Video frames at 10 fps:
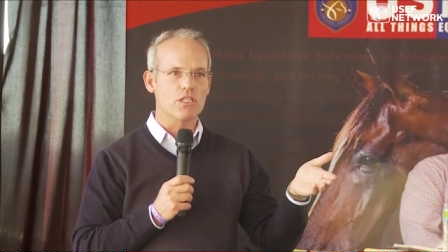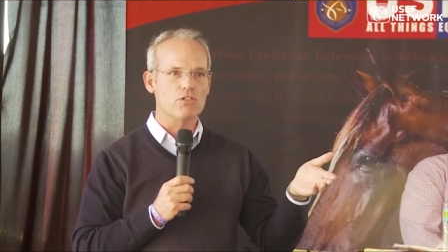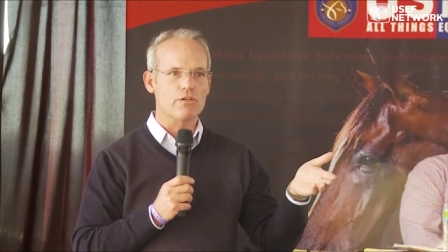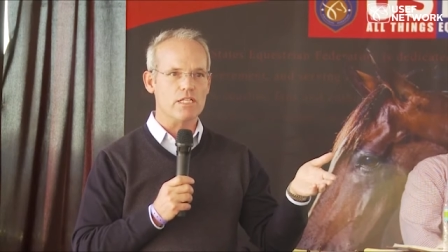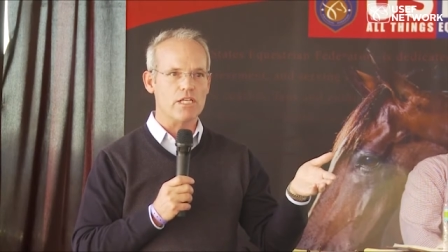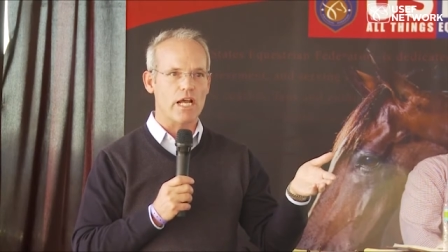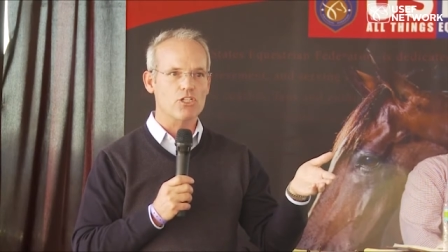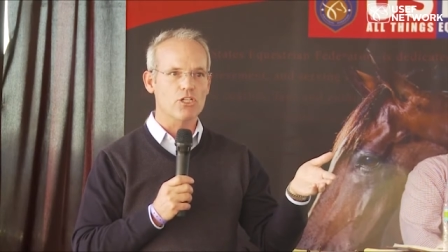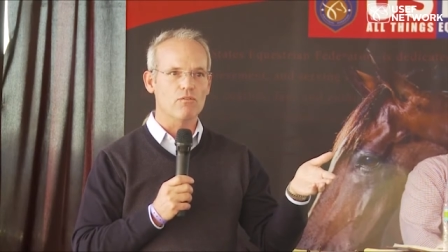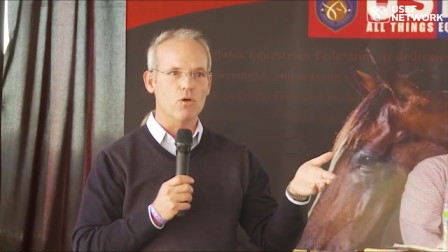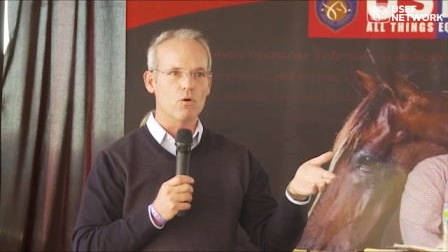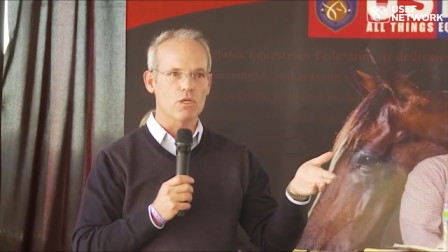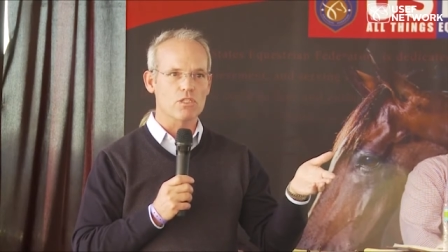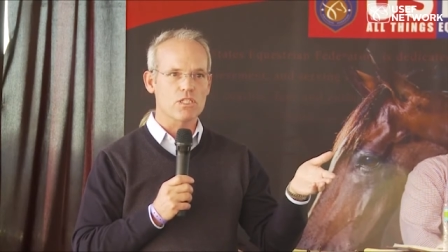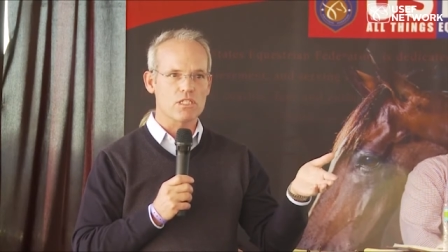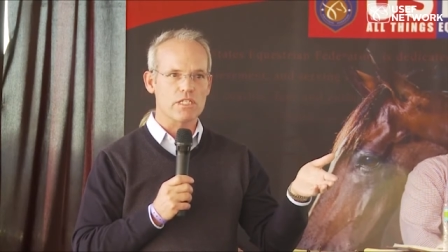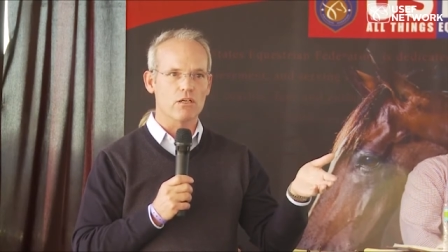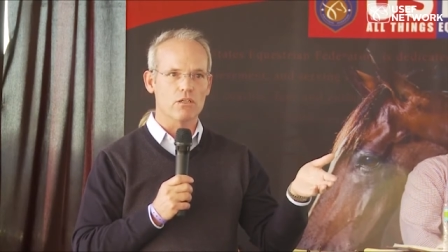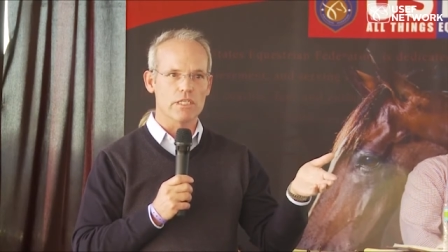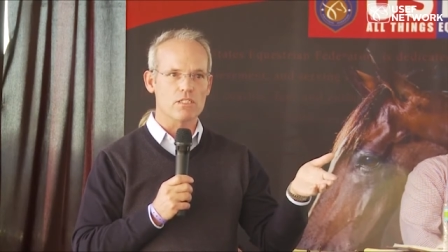the transaction of a horse, the sale
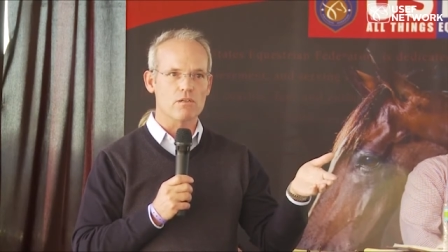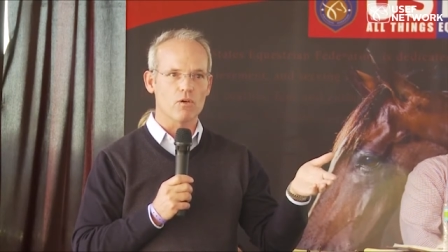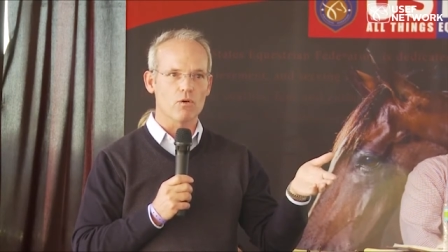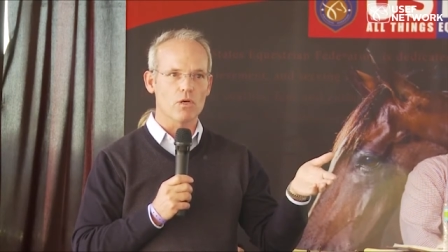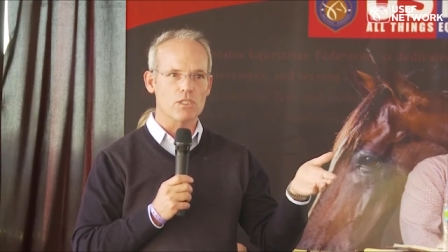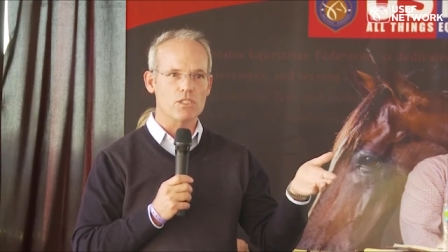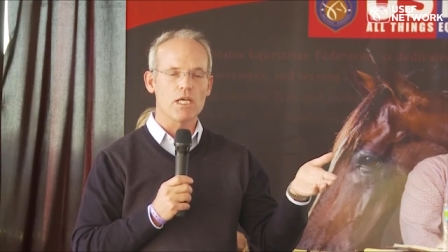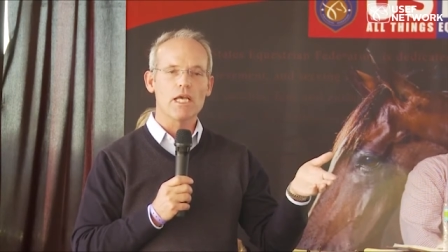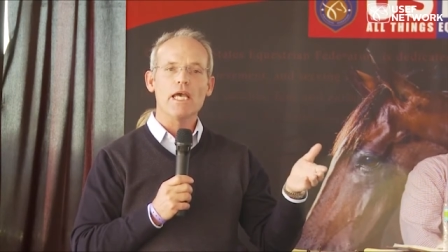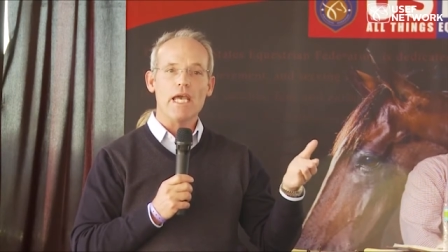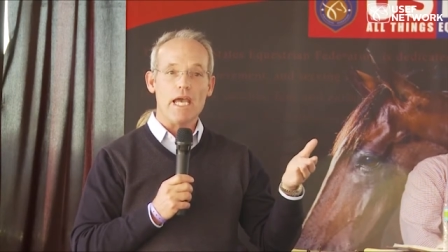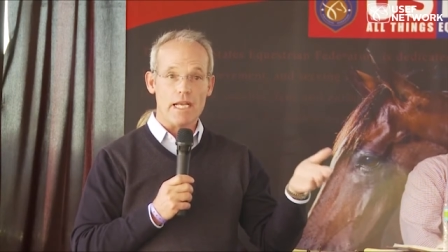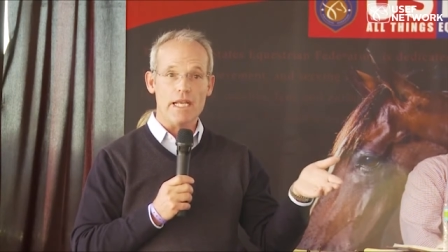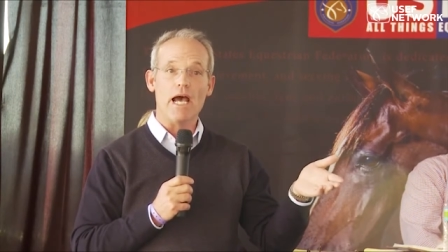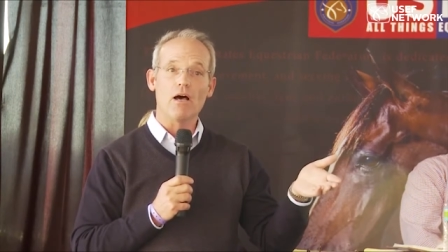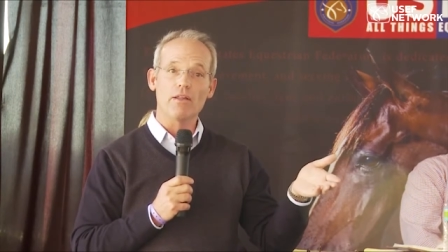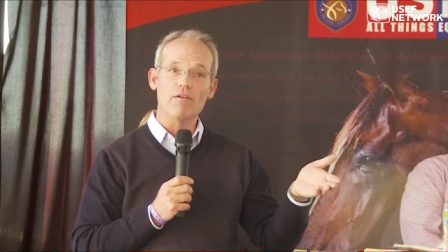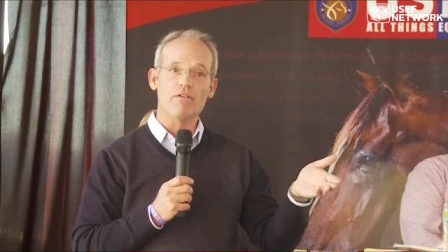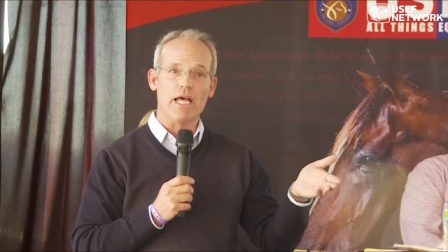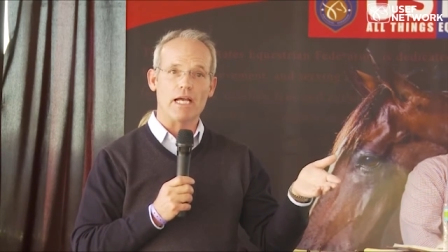or lease of a horse. And now
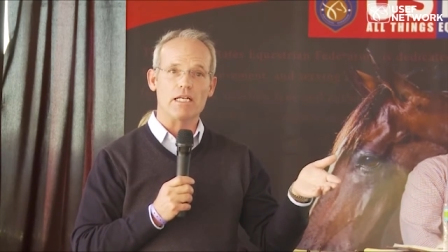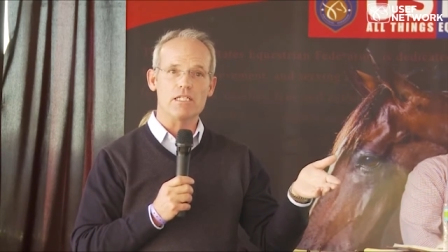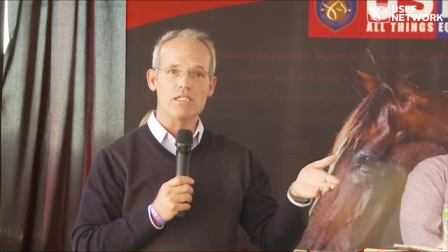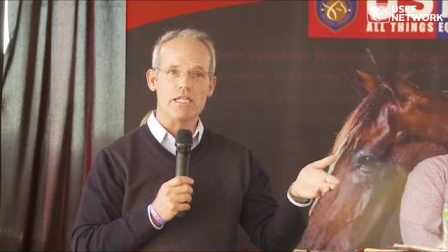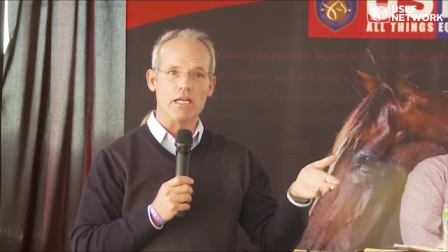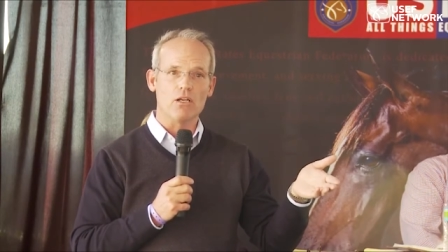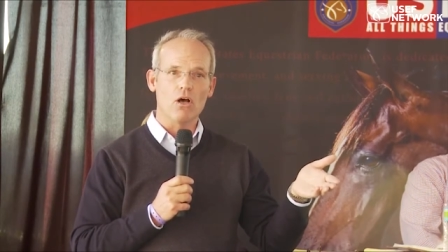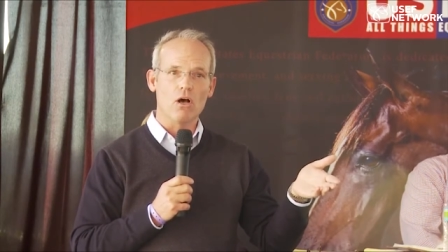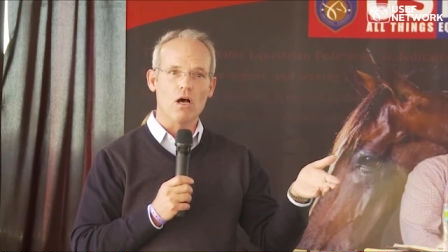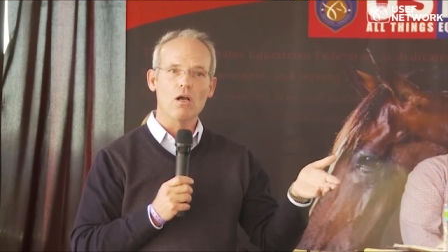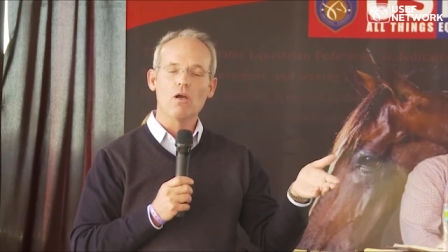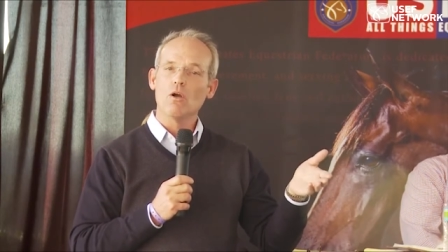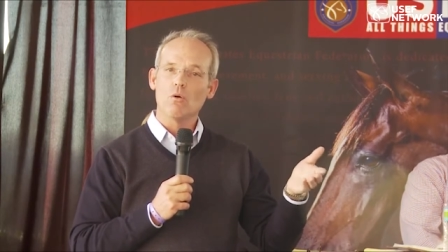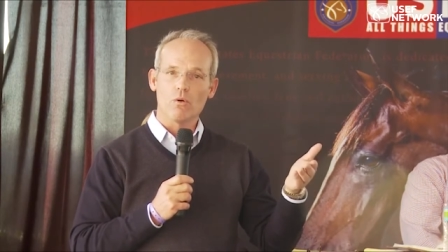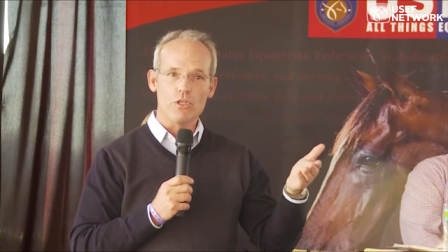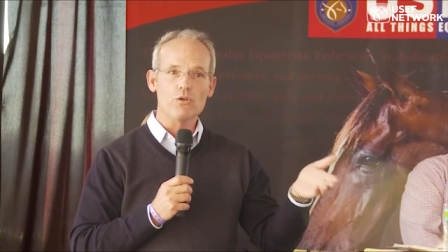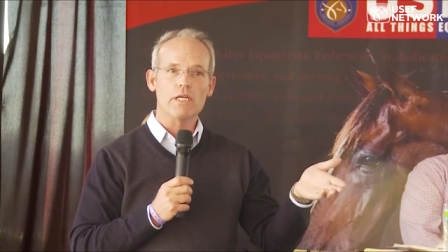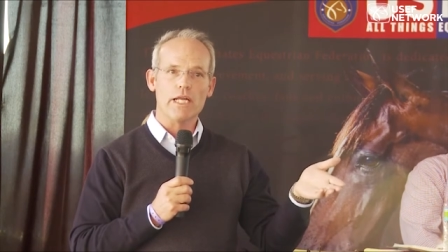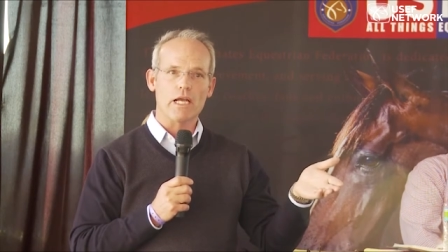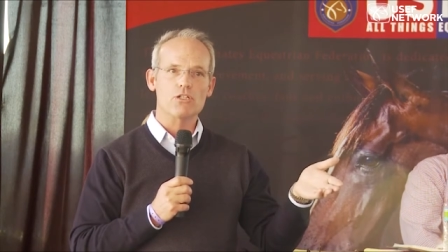they've enacted state law where you
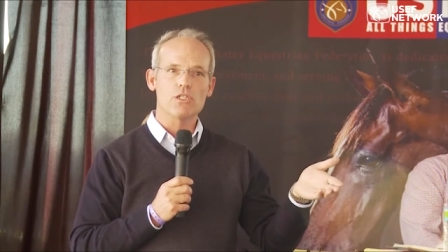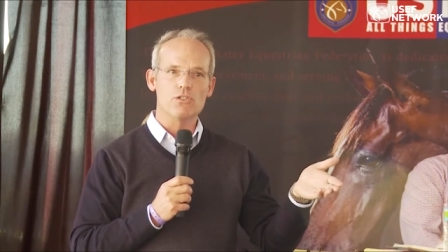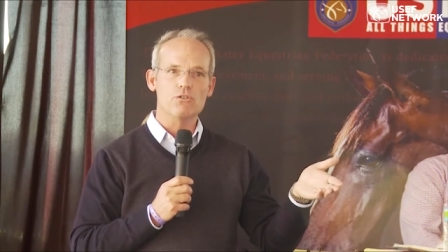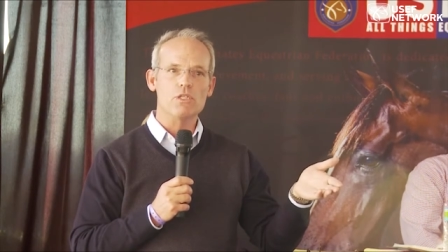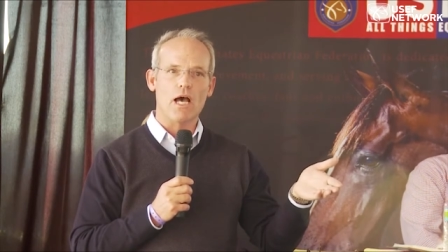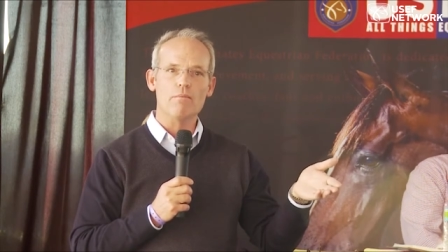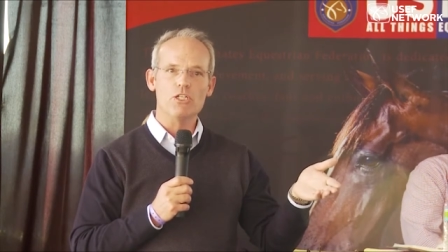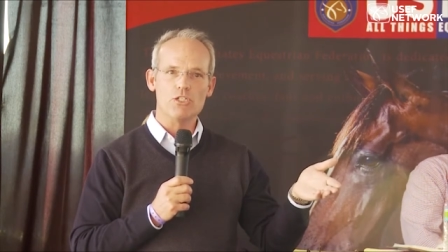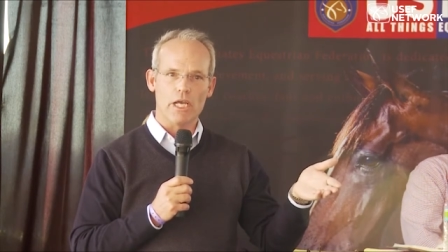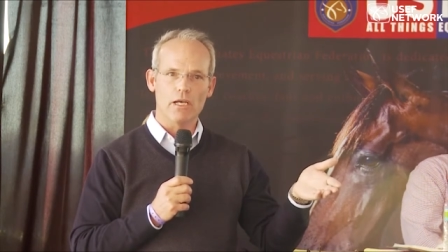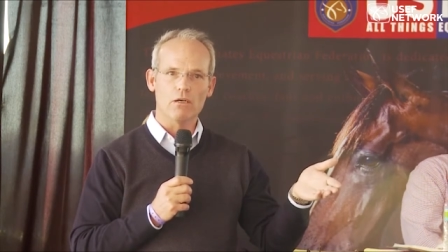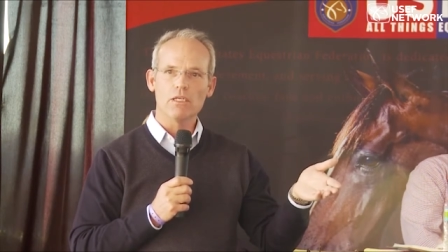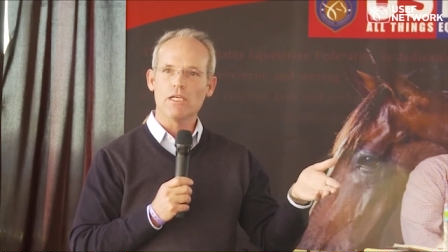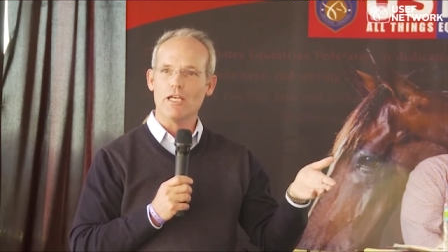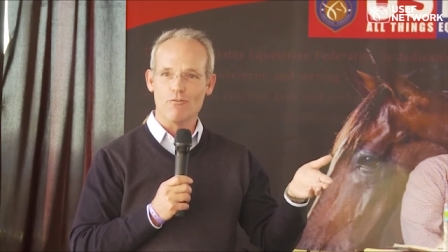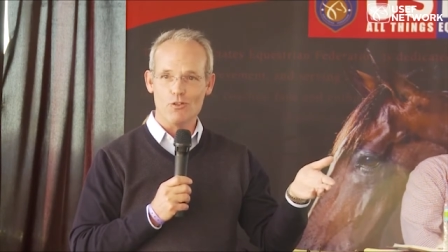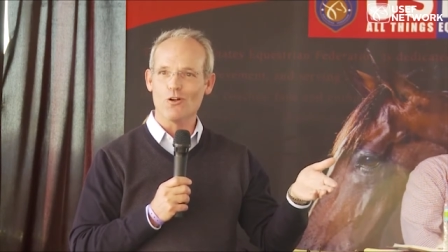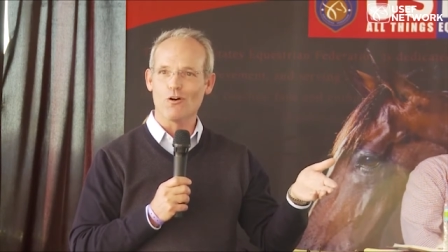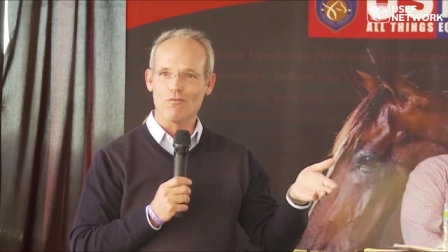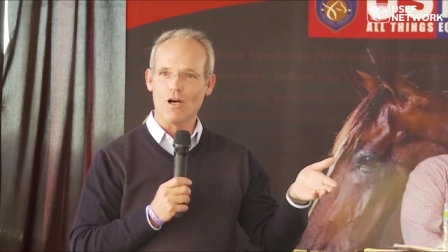can actually do time in jail if you
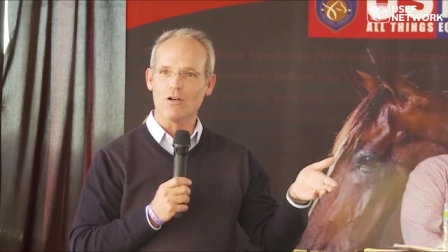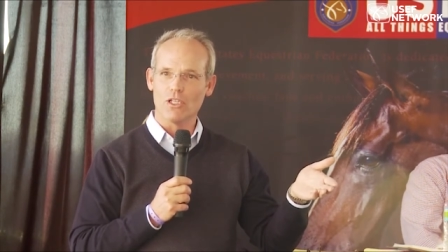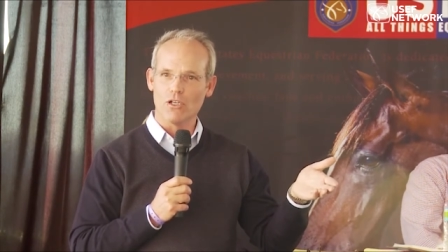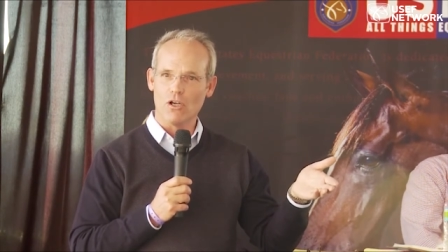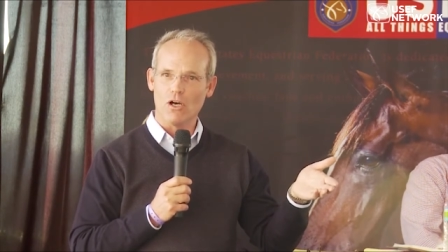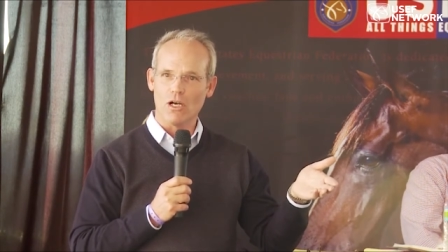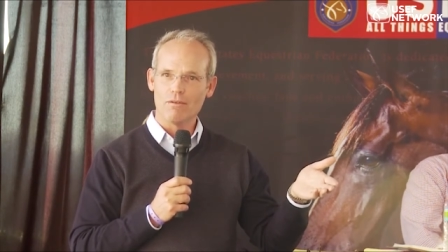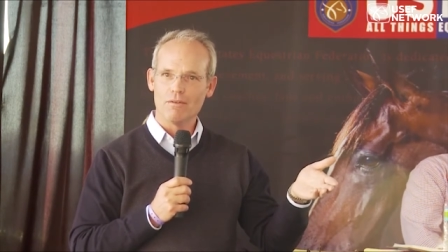don't follow the law.